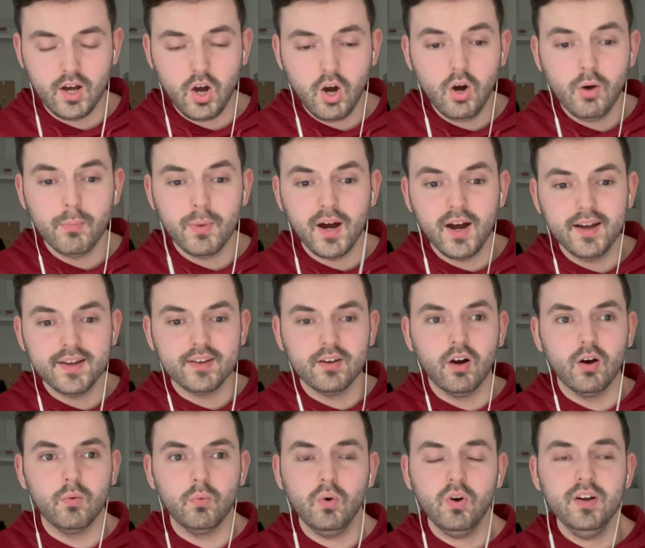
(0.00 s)
Oh my
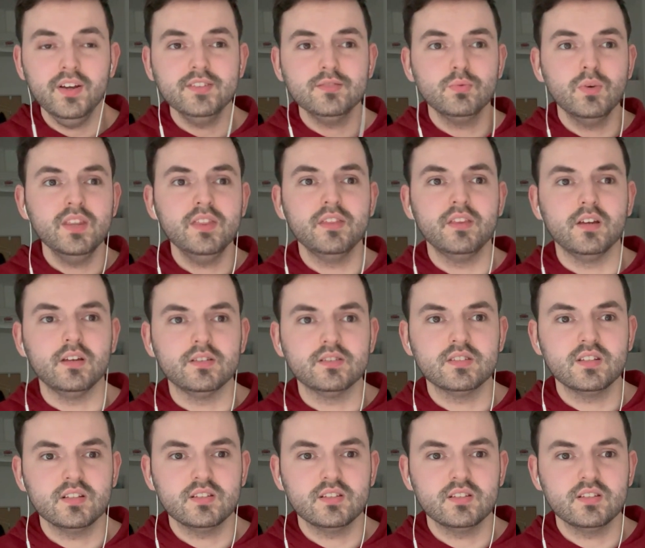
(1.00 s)
God, what is with this?